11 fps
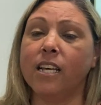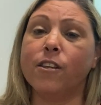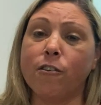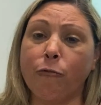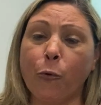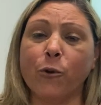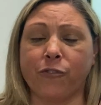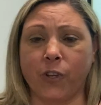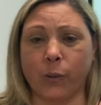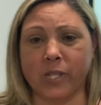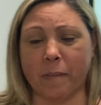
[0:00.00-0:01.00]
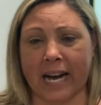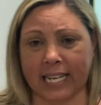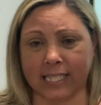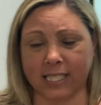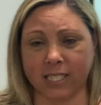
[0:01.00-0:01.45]
that have worked for you in the
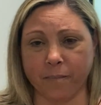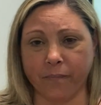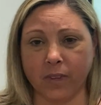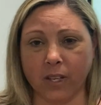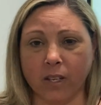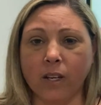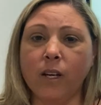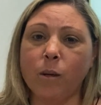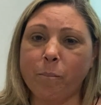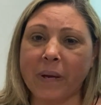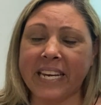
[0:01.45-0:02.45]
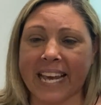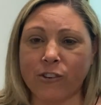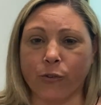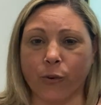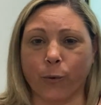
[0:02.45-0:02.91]
past. Be
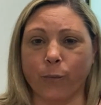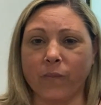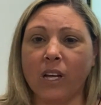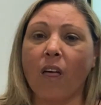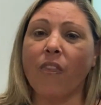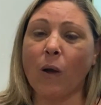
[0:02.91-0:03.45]
natural. They